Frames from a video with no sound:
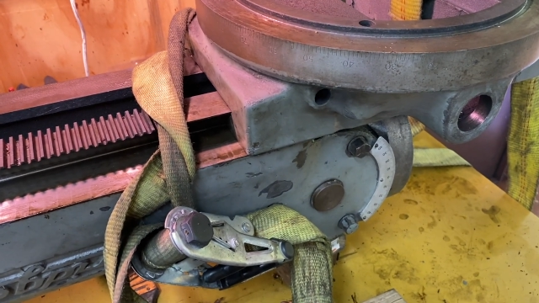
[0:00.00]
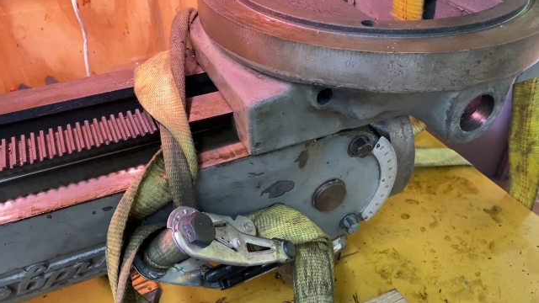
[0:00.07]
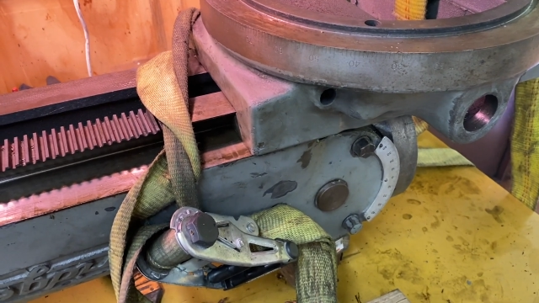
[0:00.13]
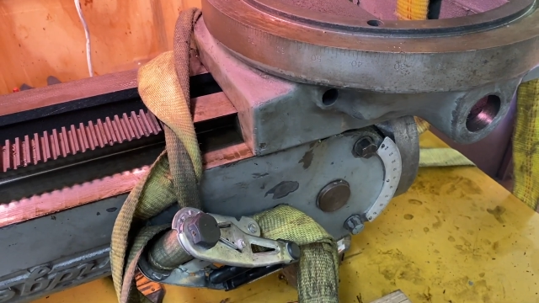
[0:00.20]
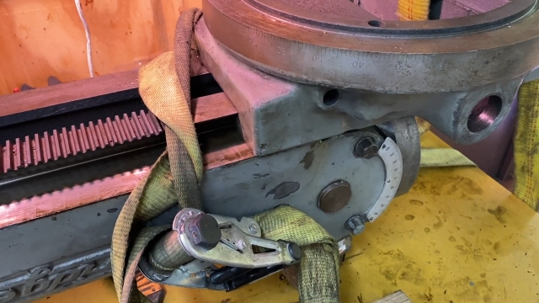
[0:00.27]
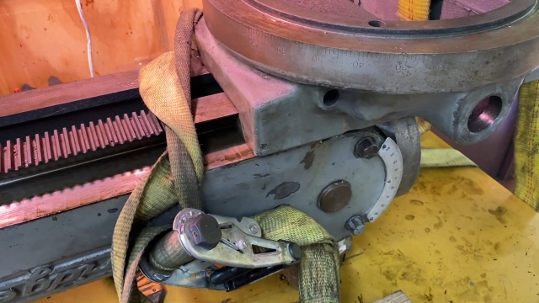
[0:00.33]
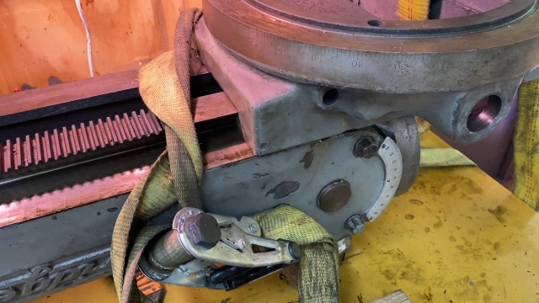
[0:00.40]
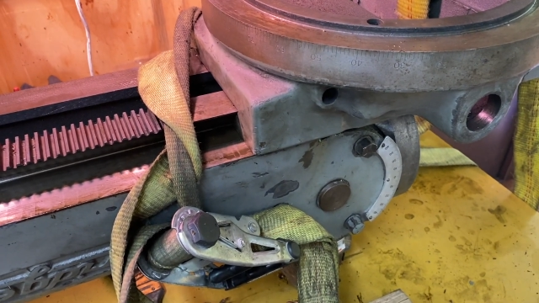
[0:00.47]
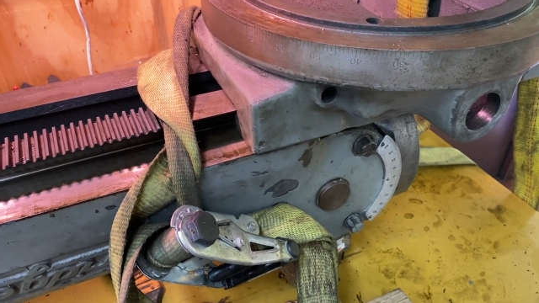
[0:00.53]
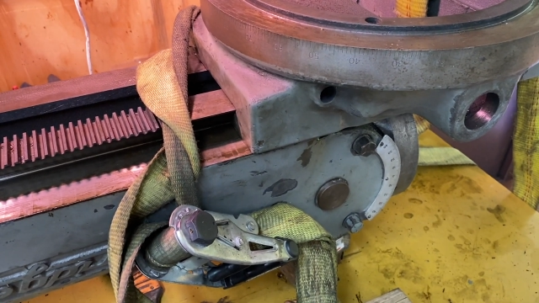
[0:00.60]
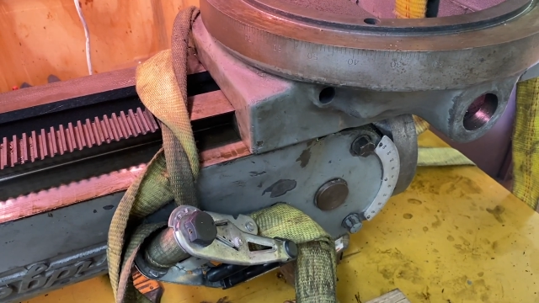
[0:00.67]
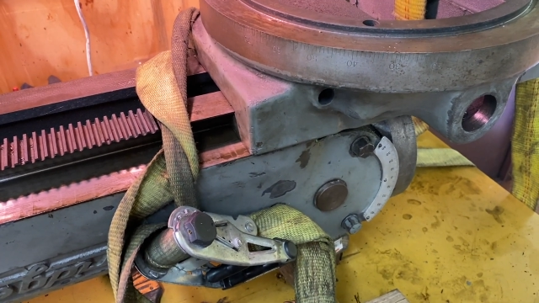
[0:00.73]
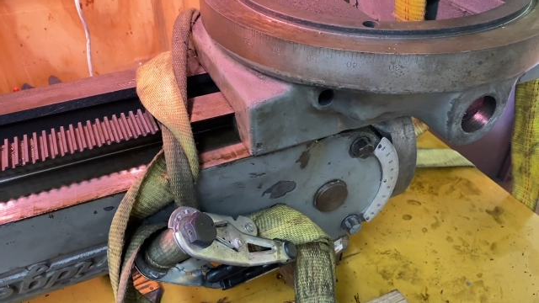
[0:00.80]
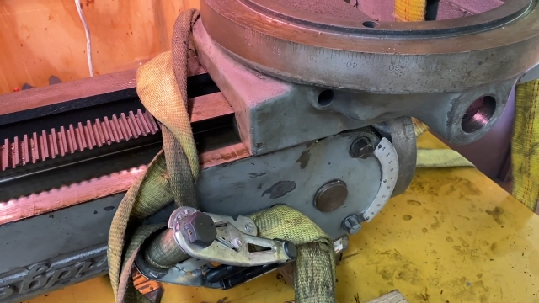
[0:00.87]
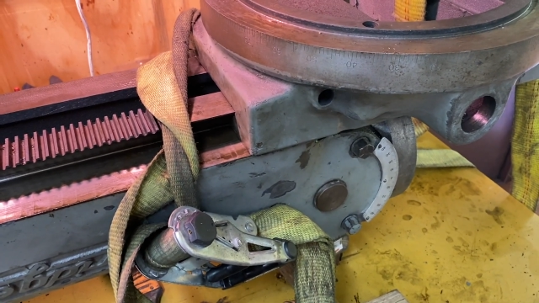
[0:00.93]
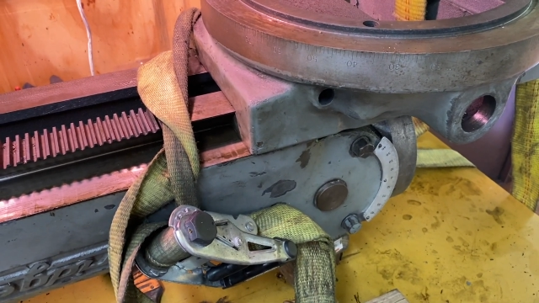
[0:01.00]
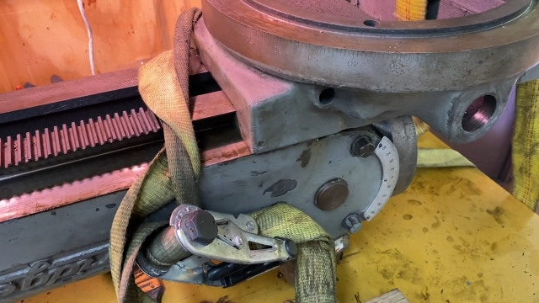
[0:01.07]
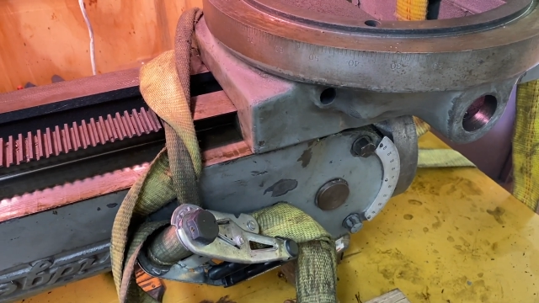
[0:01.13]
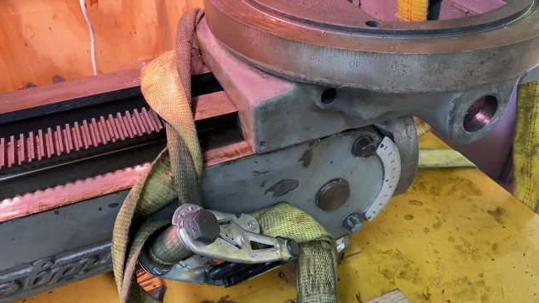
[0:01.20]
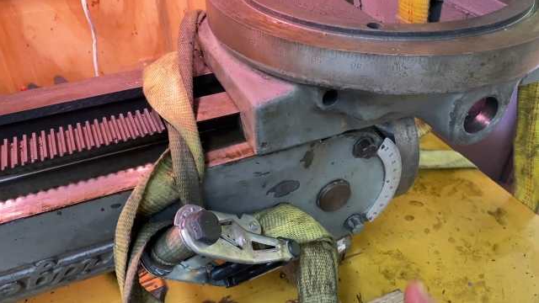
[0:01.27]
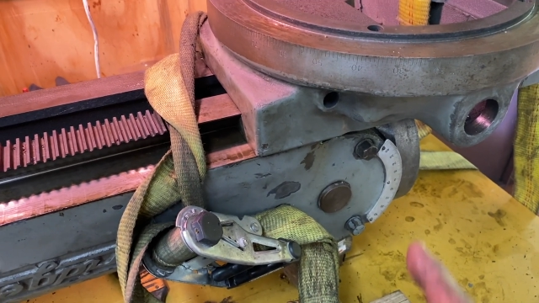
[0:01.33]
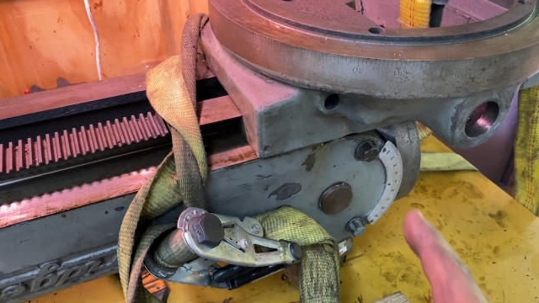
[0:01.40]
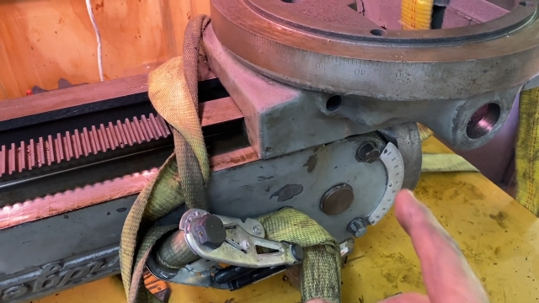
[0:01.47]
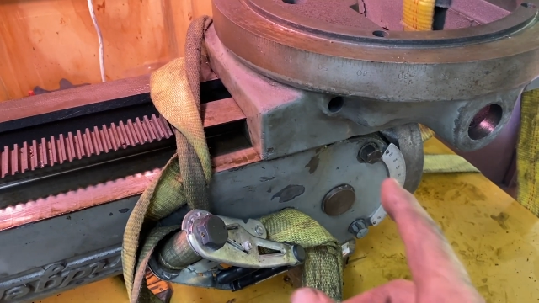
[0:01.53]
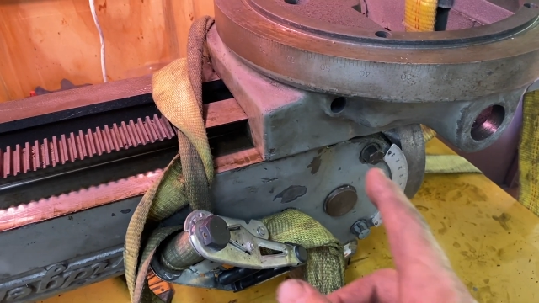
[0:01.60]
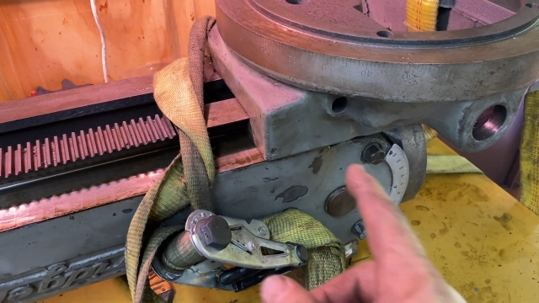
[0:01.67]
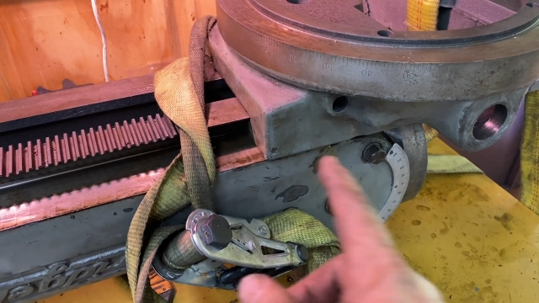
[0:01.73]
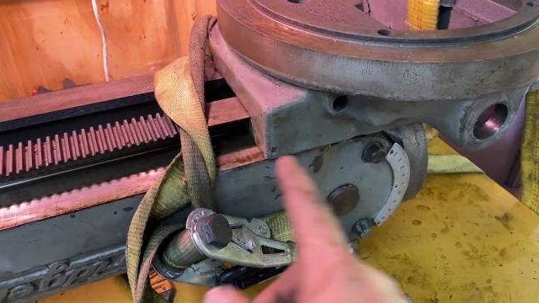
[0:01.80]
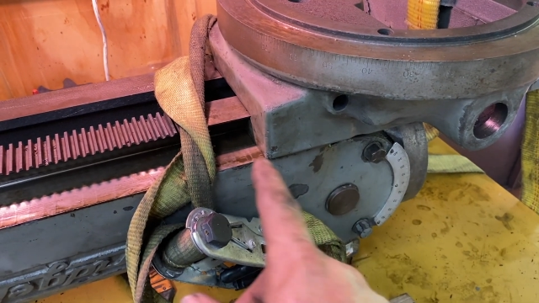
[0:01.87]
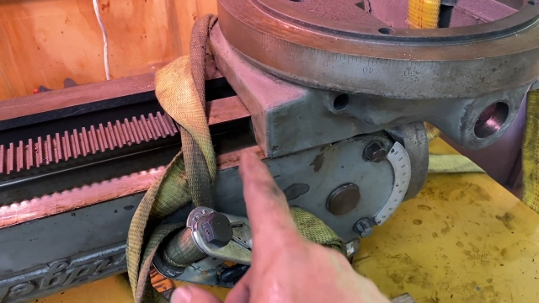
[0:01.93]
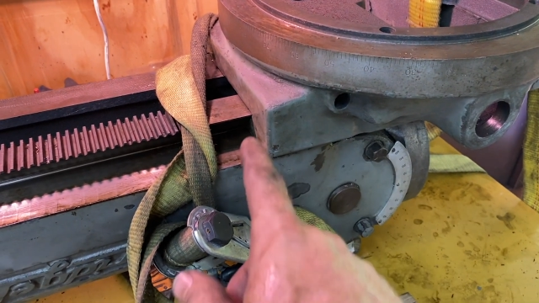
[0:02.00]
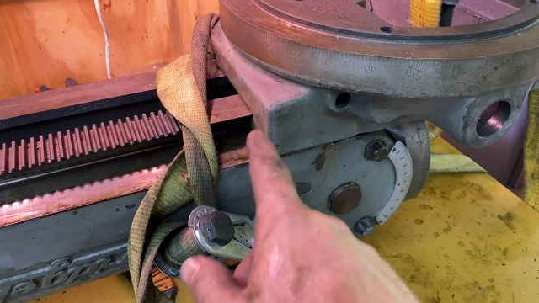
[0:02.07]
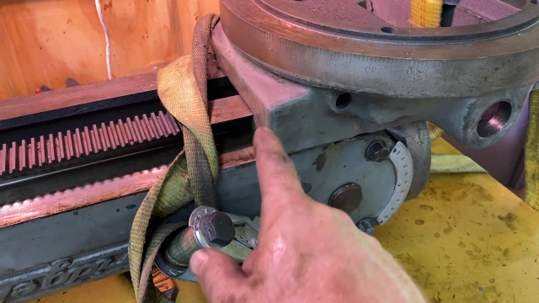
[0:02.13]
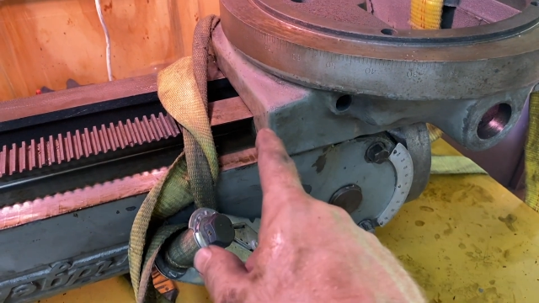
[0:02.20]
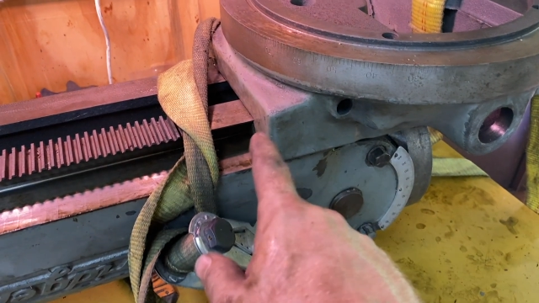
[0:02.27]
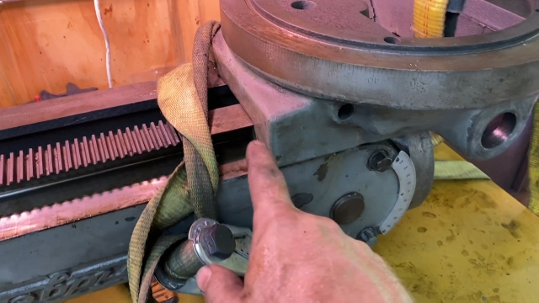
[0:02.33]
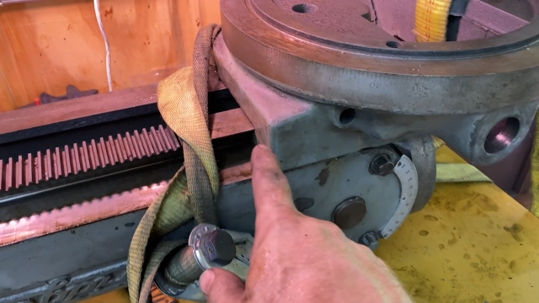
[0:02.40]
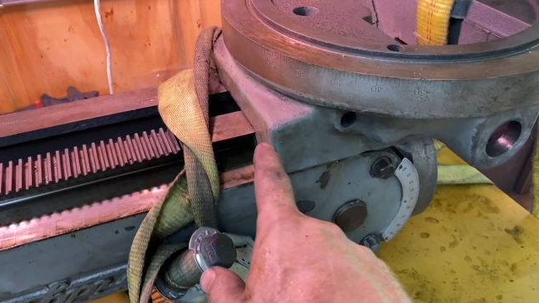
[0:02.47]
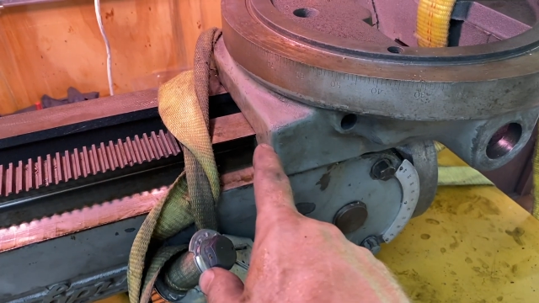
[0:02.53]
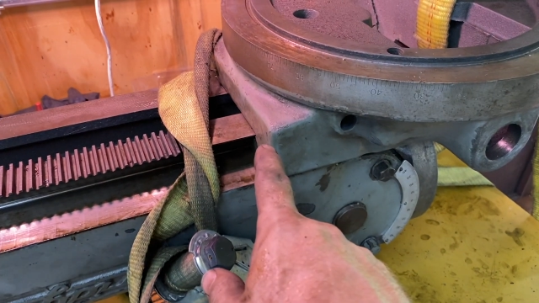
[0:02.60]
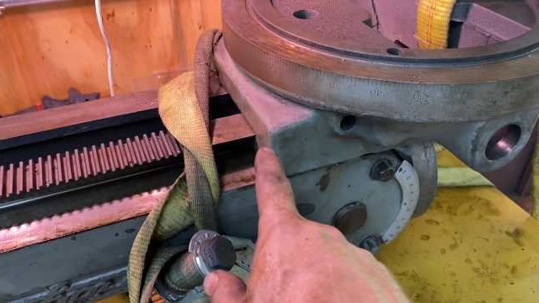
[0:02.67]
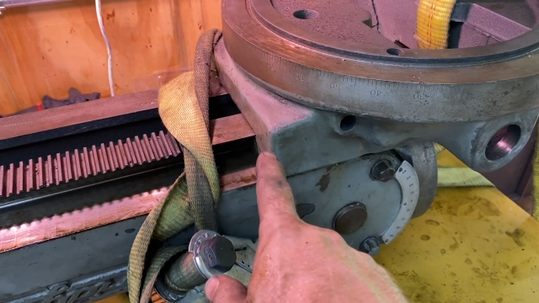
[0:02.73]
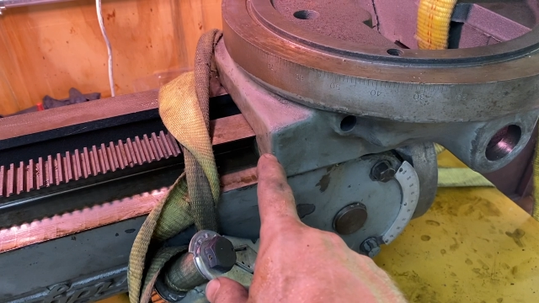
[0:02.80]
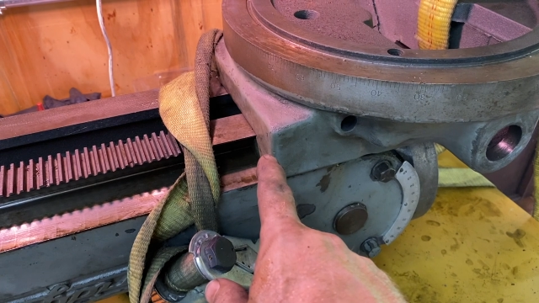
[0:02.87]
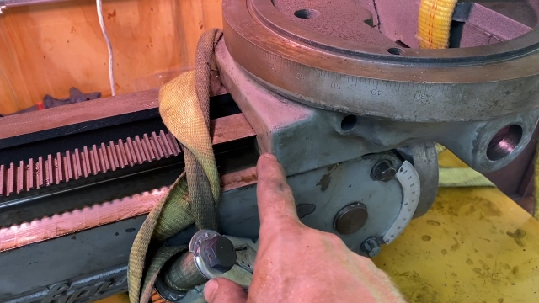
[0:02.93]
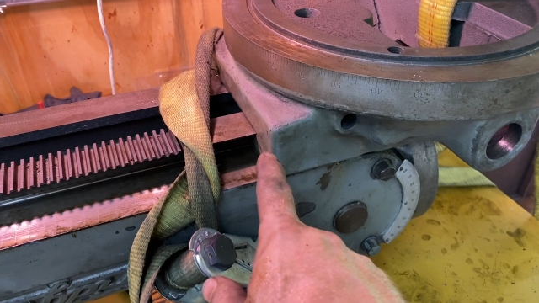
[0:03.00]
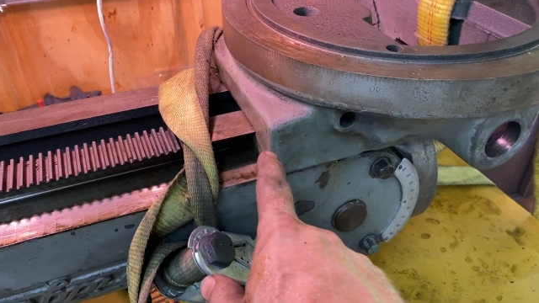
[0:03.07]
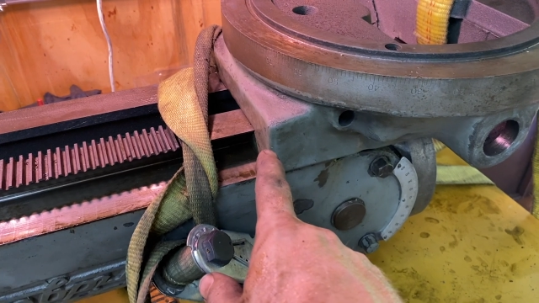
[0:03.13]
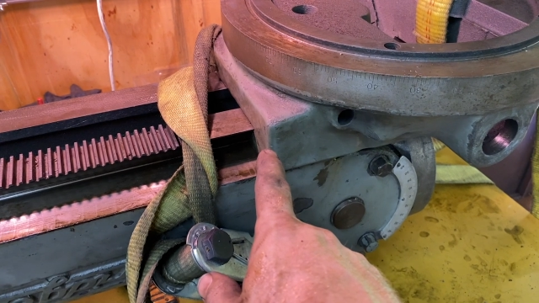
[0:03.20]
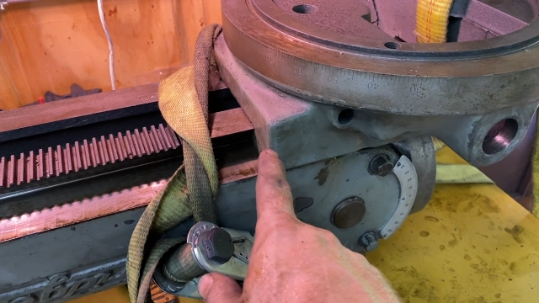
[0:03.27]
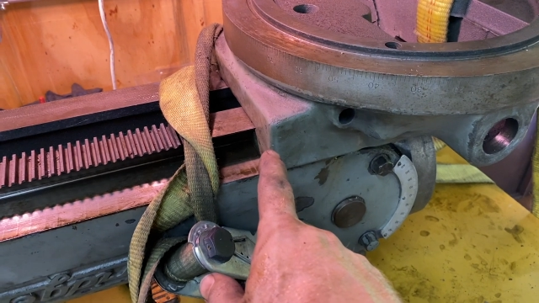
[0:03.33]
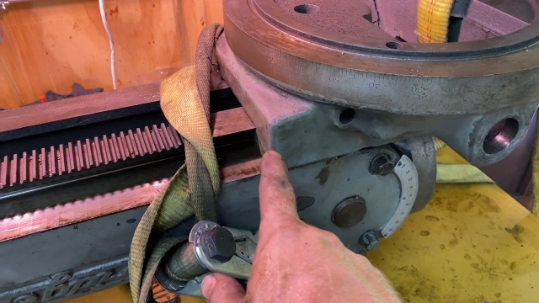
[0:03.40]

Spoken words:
No face is visible, so there are no lips to read.